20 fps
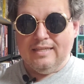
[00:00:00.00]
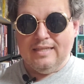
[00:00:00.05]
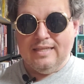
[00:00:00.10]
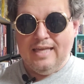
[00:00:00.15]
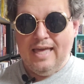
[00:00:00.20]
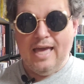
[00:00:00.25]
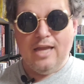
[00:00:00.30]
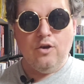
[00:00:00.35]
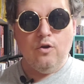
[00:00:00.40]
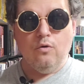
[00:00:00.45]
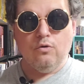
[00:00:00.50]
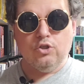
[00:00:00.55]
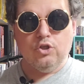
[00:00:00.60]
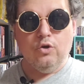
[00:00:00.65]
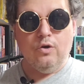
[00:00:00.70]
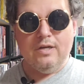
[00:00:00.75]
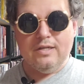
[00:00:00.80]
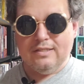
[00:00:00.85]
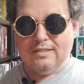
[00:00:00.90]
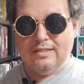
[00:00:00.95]
he had no
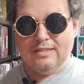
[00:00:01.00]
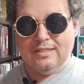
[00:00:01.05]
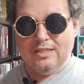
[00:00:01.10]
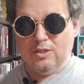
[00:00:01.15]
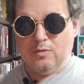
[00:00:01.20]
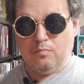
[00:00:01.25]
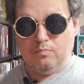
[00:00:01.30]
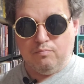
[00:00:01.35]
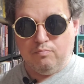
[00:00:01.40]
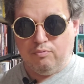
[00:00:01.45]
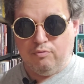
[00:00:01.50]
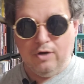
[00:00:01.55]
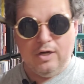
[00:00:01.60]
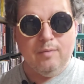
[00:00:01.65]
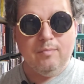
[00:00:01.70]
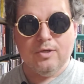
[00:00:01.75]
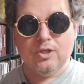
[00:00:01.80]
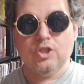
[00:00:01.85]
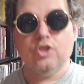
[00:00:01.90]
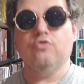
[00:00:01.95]
choice since he's pretty
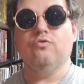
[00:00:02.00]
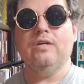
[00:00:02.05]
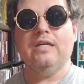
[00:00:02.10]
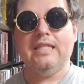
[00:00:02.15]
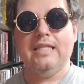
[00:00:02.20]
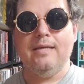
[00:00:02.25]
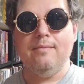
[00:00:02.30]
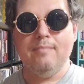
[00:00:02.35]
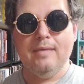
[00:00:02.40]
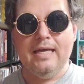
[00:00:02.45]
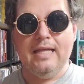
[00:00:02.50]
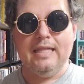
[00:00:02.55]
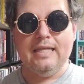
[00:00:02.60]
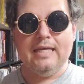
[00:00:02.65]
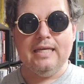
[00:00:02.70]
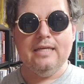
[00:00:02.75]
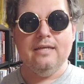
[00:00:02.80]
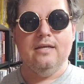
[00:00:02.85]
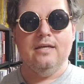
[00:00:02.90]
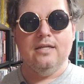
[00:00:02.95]
much strictly
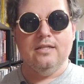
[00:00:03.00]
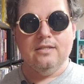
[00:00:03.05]
melee